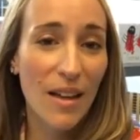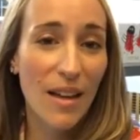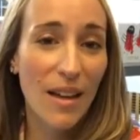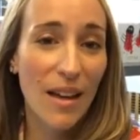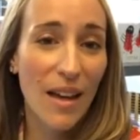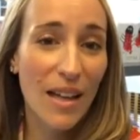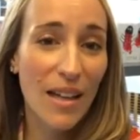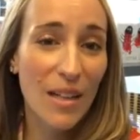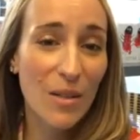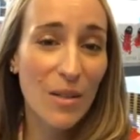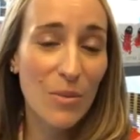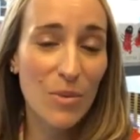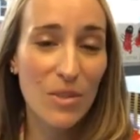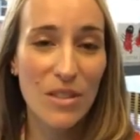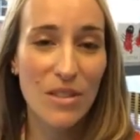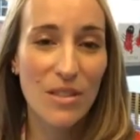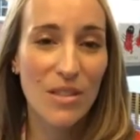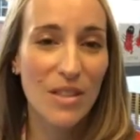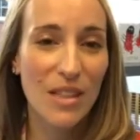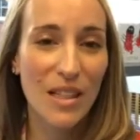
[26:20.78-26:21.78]
And
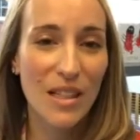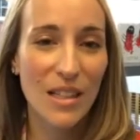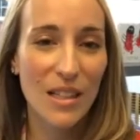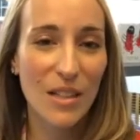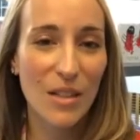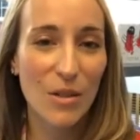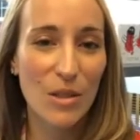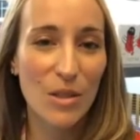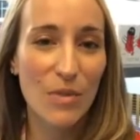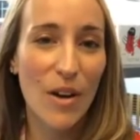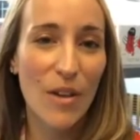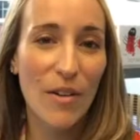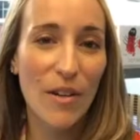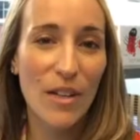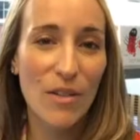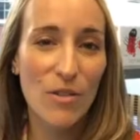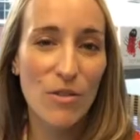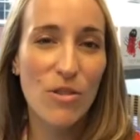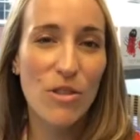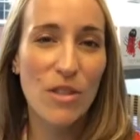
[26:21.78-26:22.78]
you know, it's very
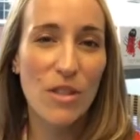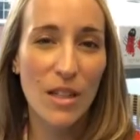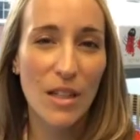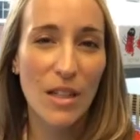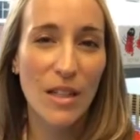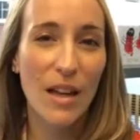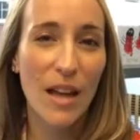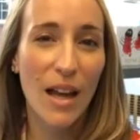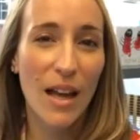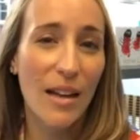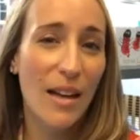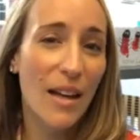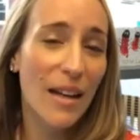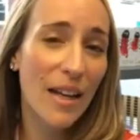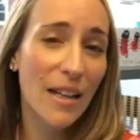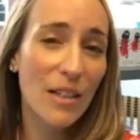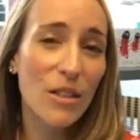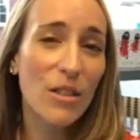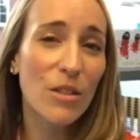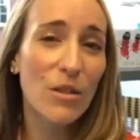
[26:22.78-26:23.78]
interesting. And
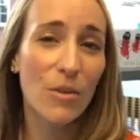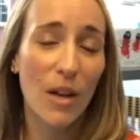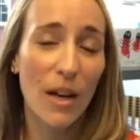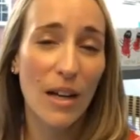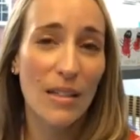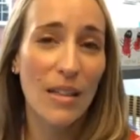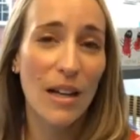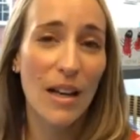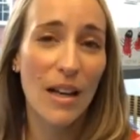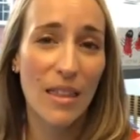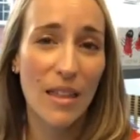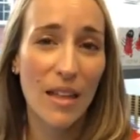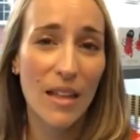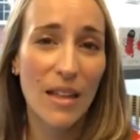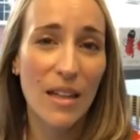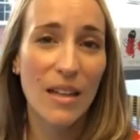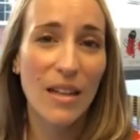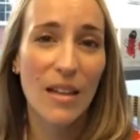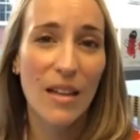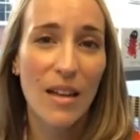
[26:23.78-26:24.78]
I do. I think
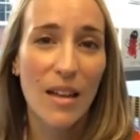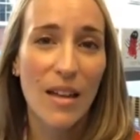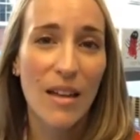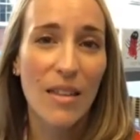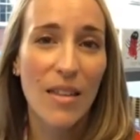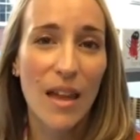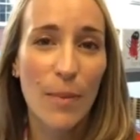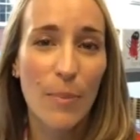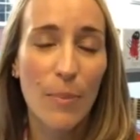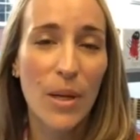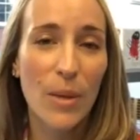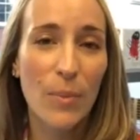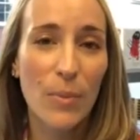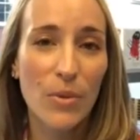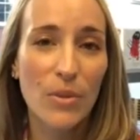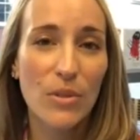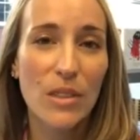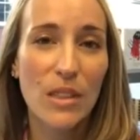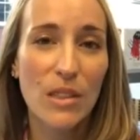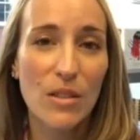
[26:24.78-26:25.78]
that
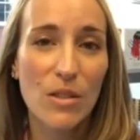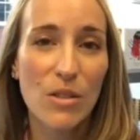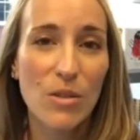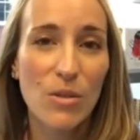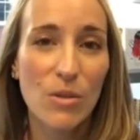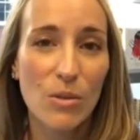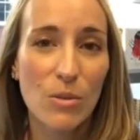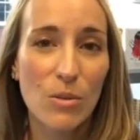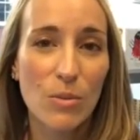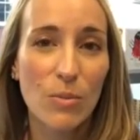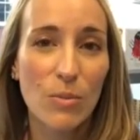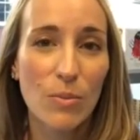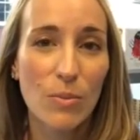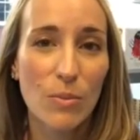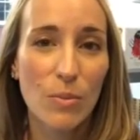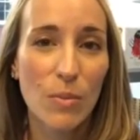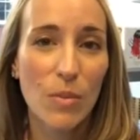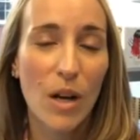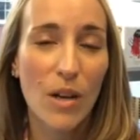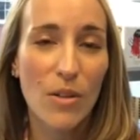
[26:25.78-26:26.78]
people need to
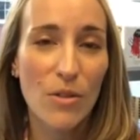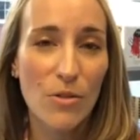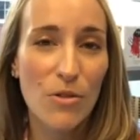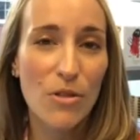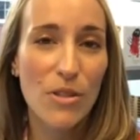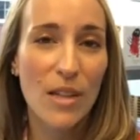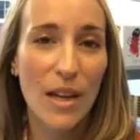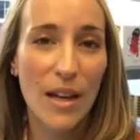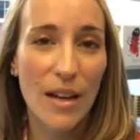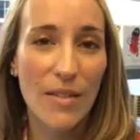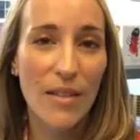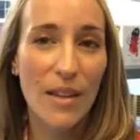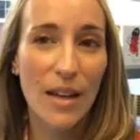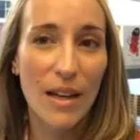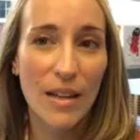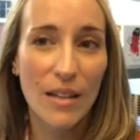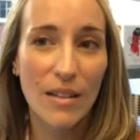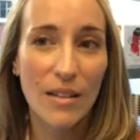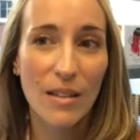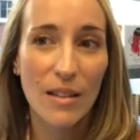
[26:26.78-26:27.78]
understand
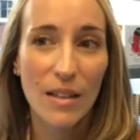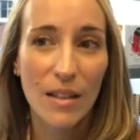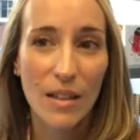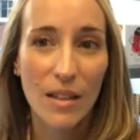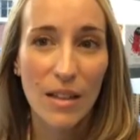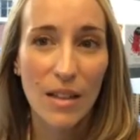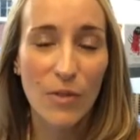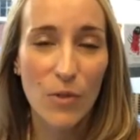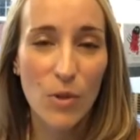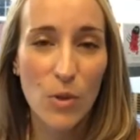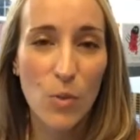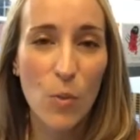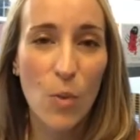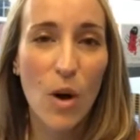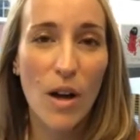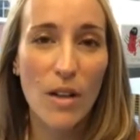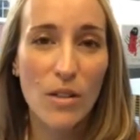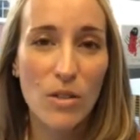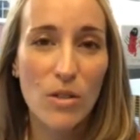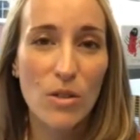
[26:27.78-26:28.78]
that if you
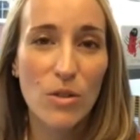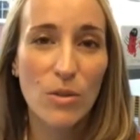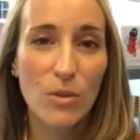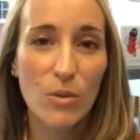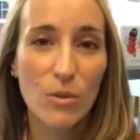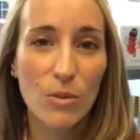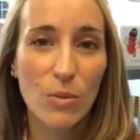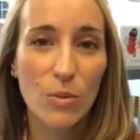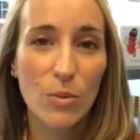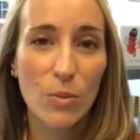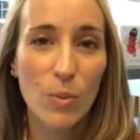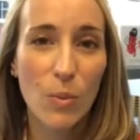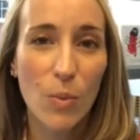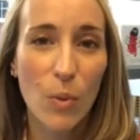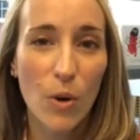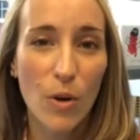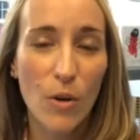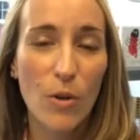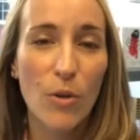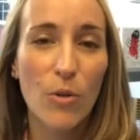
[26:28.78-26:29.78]
want to
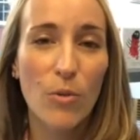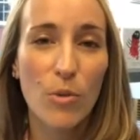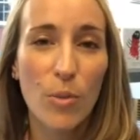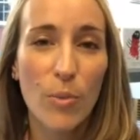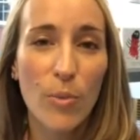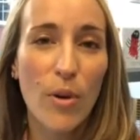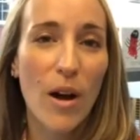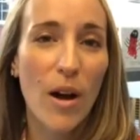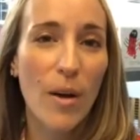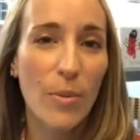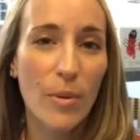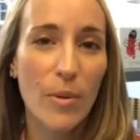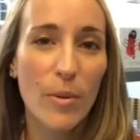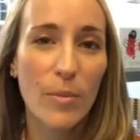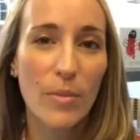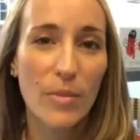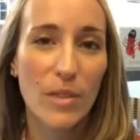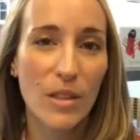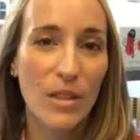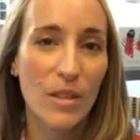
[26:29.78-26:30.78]
work through a
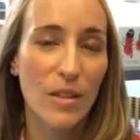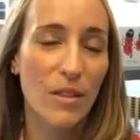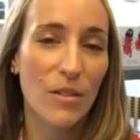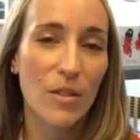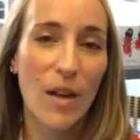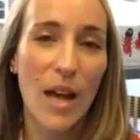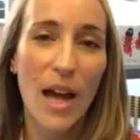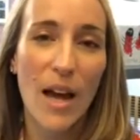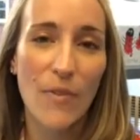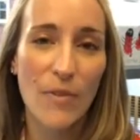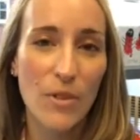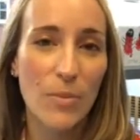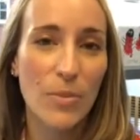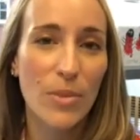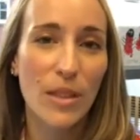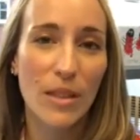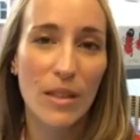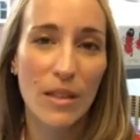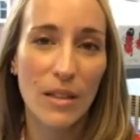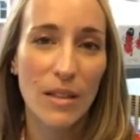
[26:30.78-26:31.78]
problem, you know, you have to
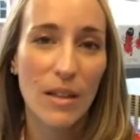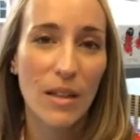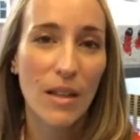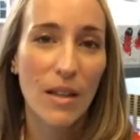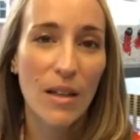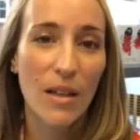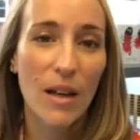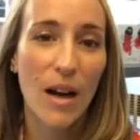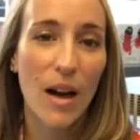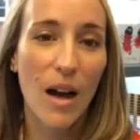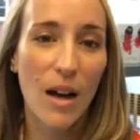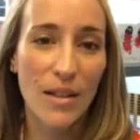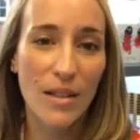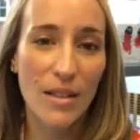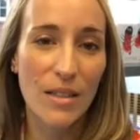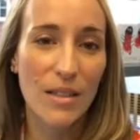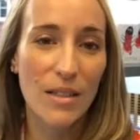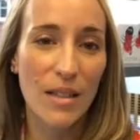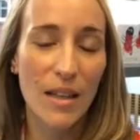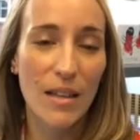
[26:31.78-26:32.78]
be
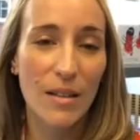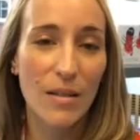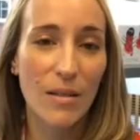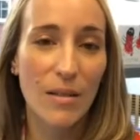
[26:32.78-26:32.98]
honest. And